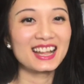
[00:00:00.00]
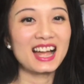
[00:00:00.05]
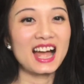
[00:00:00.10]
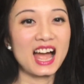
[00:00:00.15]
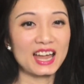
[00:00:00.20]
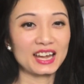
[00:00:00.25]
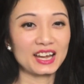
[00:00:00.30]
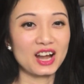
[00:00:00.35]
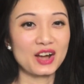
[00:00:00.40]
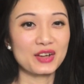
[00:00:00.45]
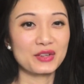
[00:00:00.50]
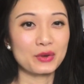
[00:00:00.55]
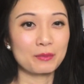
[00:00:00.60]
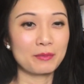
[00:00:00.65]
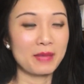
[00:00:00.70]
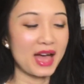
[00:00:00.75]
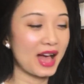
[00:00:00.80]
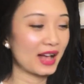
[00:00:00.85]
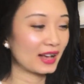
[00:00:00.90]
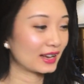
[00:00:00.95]
I got your
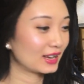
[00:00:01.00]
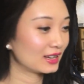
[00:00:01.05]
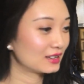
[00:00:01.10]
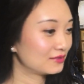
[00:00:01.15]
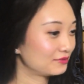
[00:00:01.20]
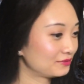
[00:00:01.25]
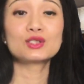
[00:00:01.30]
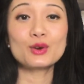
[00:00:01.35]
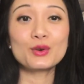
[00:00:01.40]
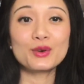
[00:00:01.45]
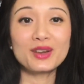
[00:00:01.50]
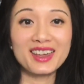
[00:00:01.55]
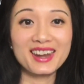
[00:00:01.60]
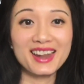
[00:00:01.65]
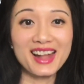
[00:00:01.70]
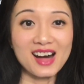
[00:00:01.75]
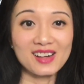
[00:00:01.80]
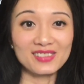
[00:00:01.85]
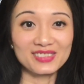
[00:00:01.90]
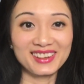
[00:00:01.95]
back. So get
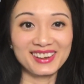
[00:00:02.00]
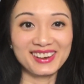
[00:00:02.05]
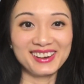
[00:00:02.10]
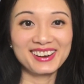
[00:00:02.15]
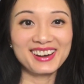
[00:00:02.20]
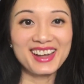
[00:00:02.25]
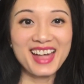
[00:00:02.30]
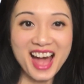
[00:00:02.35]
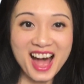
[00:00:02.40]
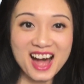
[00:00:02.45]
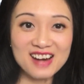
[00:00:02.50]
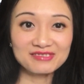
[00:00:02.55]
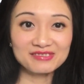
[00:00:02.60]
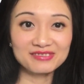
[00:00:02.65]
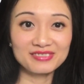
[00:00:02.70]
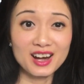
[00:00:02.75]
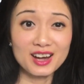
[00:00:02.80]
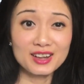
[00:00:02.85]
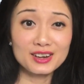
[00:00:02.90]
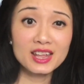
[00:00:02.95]
out there, have
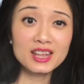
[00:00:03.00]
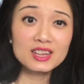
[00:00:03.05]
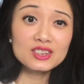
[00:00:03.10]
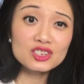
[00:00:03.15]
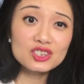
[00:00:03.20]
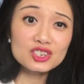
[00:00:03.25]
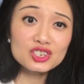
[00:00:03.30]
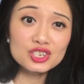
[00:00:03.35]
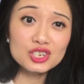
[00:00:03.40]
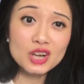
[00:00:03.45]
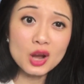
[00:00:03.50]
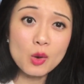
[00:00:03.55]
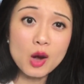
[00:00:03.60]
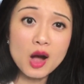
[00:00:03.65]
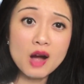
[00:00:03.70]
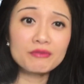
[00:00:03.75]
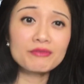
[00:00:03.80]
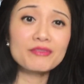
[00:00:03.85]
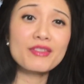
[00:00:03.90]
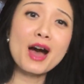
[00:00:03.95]
fun, and just show
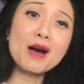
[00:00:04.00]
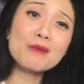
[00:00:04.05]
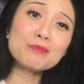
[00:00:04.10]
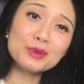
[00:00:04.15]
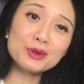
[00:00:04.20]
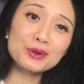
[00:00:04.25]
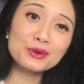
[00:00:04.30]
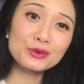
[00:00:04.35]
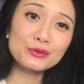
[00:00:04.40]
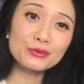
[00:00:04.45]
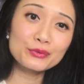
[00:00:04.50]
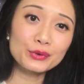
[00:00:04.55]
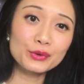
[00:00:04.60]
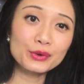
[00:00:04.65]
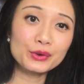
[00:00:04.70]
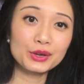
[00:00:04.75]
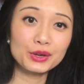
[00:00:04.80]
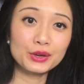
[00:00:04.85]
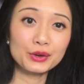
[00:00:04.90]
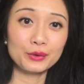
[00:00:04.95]
off that beautiful
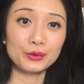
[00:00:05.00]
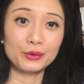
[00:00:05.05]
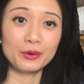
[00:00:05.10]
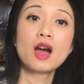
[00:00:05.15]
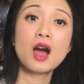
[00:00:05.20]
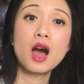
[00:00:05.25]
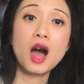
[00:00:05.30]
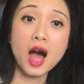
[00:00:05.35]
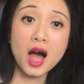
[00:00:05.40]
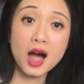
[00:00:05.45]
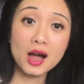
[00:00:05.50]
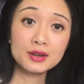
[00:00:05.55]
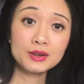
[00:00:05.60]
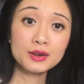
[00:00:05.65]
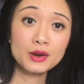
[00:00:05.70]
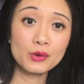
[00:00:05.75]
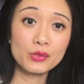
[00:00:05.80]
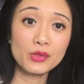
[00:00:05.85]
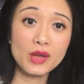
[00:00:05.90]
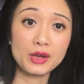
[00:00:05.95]
you. I
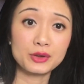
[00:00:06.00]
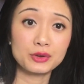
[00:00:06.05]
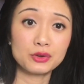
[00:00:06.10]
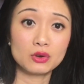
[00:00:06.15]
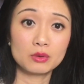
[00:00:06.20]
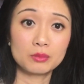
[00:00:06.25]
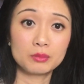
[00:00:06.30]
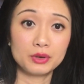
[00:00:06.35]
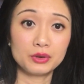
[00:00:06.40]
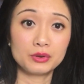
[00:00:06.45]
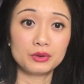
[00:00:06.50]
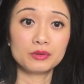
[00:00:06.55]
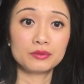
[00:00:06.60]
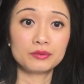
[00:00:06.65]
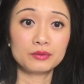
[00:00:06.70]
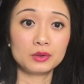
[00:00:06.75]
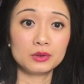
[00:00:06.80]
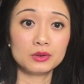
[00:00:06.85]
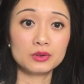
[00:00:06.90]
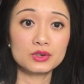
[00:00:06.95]
know that you're
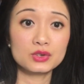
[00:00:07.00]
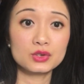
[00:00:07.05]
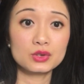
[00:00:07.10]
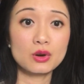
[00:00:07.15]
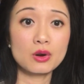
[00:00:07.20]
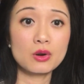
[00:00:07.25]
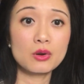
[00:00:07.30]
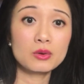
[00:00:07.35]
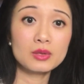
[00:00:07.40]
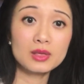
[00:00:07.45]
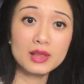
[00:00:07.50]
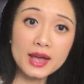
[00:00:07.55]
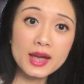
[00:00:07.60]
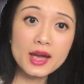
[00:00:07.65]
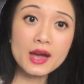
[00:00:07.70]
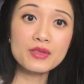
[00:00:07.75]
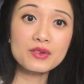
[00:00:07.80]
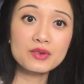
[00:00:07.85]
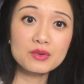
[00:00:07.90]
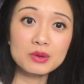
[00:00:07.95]
beautiful, so let
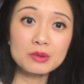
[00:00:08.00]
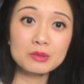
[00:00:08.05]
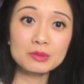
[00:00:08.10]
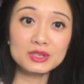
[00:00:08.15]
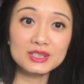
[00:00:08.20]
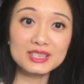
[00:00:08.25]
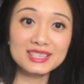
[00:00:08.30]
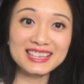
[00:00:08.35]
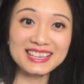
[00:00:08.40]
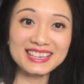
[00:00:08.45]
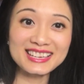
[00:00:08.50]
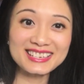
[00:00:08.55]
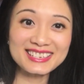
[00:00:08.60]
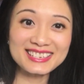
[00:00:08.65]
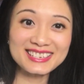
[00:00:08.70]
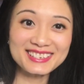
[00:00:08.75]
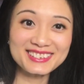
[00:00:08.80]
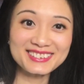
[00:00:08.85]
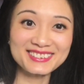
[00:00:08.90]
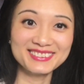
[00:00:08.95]
other people see it
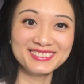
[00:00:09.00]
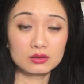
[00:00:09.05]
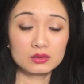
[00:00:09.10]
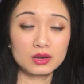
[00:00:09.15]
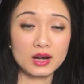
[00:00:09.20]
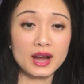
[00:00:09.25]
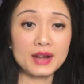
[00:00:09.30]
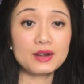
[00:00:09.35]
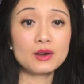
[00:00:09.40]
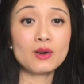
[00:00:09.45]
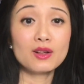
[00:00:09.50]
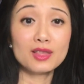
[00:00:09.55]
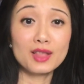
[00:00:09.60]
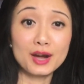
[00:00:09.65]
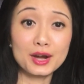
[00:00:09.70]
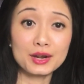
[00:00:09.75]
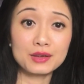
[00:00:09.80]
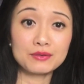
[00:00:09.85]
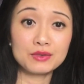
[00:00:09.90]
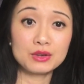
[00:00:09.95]
too. I know a
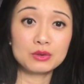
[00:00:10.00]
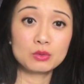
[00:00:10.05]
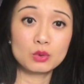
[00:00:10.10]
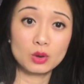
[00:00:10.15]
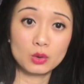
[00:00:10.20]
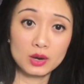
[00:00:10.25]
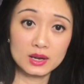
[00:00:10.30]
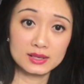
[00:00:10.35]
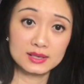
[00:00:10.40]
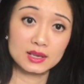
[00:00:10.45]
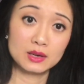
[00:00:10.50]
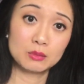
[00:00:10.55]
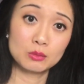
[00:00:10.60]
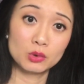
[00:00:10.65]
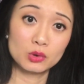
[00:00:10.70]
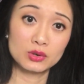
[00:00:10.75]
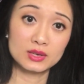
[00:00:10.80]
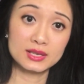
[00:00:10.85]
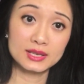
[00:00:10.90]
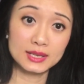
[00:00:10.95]
lot of you requested
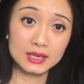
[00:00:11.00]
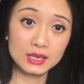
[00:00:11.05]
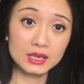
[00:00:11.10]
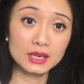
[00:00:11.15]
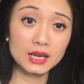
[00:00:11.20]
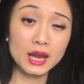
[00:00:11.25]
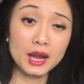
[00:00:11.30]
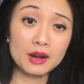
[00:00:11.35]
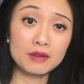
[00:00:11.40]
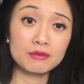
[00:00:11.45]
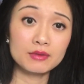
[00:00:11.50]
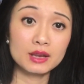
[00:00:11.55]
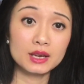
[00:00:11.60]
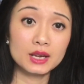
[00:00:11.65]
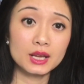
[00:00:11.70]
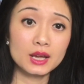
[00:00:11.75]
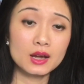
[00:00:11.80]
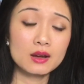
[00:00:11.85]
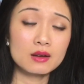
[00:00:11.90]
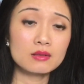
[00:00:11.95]
more skincare
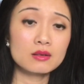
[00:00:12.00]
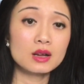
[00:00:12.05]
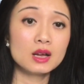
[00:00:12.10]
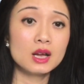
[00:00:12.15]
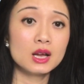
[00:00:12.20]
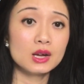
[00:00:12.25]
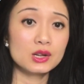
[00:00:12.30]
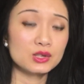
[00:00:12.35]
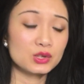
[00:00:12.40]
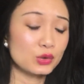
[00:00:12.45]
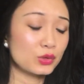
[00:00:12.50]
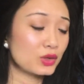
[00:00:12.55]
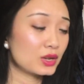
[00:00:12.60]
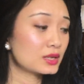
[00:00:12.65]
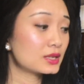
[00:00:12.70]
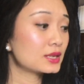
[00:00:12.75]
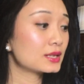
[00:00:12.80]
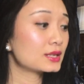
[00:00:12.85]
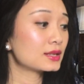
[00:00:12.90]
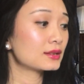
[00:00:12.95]
video, so
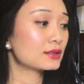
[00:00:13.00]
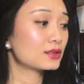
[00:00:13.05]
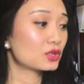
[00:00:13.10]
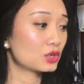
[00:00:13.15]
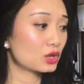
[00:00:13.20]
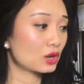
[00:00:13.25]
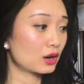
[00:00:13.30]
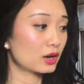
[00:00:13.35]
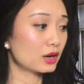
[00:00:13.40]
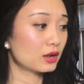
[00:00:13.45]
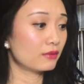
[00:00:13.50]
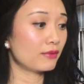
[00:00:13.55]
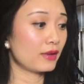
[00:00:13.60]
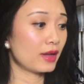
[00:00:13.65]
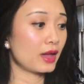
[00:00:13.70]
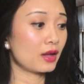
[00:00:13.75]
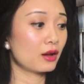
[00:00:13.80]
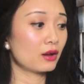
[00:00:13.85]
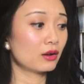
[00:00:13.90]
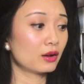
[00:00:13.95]
this is the start of
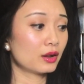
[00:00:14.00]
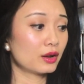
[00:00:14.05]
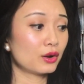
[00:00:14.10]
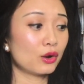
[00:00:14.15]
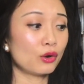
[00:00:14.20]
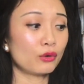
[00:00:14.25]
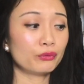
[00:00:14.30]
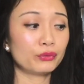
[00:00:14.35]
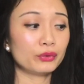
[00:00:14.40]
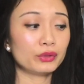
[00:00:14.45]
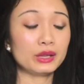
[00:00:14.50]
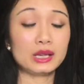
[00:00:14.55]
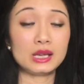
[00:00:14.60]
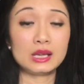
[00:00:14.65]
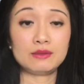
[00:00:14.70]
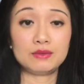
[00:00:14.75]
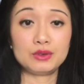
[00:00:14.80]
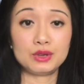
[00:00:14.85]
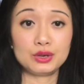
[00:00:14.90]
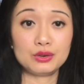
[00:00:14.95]
it, and hopefully
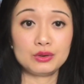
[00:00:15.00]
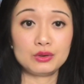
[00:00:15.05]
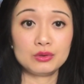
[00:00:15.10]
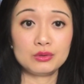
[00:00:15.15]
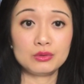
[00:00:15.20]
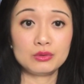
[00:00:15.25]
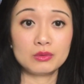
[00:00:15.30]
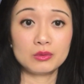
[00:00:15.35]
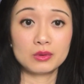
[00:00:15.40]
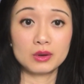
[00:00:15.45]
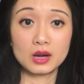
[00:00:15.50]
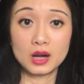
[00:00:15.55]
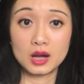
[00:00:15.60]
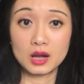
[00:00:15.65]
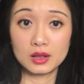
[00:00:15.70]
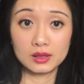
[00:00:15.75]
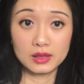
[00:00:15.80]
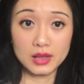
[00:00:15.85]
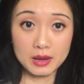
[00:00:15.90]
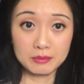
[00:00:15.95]
you
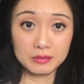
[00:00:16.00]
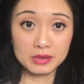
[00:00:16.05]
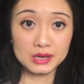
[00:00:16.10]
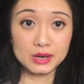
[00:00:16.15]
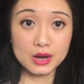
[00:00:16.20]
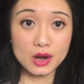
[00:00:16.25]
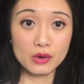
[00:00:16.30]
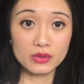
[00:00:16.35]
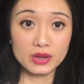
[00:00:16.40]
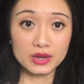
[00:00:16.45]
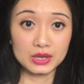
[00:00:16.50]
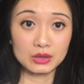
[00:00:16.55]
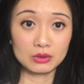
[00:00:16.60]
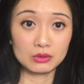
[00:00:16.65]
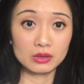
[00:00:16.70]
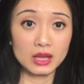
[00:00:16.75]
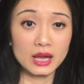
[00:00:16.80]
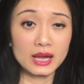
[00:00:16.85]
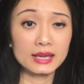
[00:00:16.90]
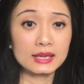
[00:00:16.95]
let me know that you
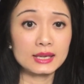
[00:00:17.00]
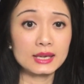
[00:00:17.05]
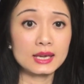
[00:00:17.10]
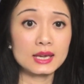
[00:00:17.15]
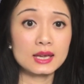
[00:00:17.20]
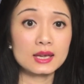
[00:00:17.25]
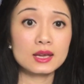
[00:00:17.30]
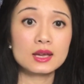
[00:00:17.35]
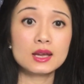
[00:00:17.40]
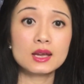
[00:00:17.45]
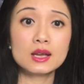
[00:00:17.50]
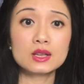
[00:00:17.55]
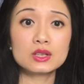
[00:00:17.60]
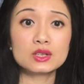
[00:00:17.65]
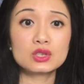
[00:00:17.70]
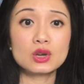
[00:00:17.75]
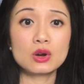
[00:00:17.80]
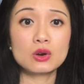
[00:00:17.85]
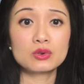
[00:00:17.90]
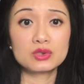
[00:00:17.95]
like it.
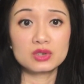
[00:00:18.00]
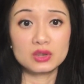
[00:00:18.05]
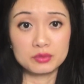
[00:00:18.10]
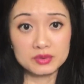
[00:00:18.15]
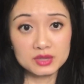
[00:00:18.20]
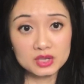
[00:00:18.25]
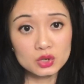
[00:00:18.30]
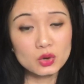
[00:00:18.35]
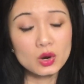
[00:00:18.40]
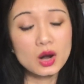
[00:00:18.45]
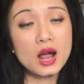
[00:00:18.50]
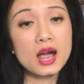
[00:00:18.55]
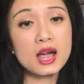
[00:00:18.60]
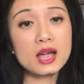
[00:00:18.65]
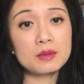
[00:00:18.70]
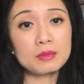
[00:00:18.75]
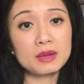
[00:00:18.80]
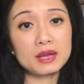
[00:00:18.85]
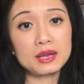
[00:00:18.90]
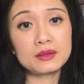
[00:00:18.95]
So
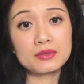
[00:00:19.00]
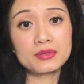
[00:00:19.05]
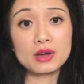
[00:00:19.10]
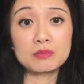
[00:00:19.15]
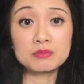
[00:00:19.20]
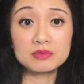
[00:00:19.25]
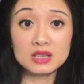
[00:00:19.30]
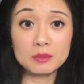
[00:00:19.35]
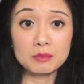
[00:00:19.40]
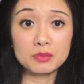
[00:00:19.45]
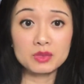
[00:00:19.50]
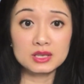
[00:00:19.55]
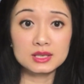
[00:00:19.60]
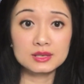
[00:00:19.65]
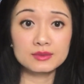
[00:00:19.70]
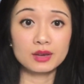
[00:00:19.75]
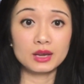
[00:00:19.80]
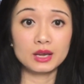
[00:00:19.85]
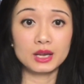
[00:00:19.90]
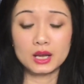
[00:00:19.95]
subscribe and thumbs up this
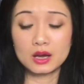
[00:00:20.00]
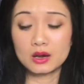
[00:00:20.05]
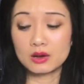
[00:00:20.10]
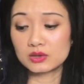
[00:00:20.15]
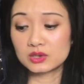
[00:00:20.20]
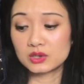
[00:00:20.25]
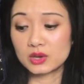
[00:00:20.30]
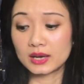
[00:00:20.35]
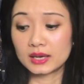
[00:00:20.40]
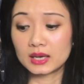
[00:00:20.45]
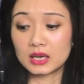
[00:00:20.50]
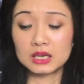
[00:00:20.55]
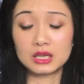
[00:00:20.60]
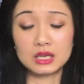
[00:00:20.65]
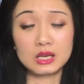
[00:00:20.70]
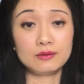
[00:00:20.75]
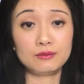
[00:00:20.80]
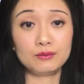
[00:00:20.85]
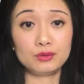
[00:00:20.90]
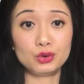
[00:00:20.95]
video so I can
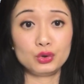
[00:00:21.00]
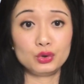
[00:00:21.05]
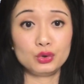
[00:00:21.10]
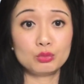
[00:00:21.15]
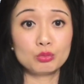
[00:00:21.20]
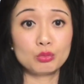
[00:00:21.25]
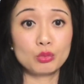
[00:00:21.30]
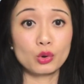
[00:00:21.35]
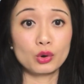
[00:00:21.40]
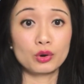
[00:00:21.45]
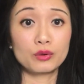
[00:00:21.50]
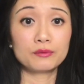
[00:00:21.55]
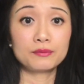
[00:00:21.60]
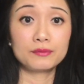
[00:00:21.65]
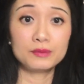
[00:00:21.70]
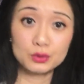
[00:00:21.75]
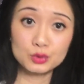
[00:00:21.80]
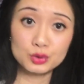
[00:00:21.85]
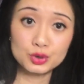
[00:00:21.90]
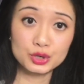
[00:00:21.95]
give you more
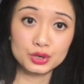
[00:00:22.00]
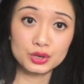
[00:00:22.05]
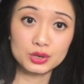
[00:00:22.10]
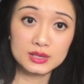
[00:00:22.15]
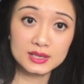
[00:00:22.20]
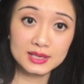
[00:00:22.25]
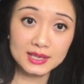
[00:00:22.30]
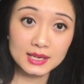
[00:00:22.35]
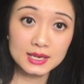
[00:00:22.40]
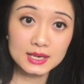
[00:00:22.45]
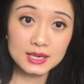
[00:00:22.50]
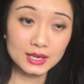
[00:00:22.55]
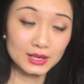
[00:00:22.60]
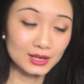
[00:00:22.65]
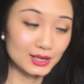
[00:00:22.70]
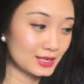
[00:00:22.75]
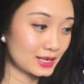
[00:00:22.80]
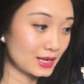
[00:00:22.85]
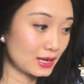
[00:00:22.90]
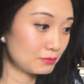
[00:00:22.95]
future
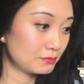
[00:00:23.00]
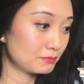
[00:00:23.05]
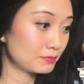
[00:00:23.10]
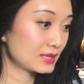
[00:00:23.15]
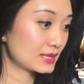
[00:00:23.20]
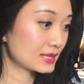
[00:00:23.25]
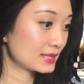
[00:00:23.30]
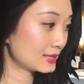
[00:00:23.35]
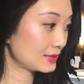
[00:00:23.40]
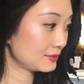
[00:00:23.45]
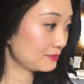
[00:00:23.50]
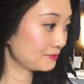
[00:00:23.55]
skincare tips.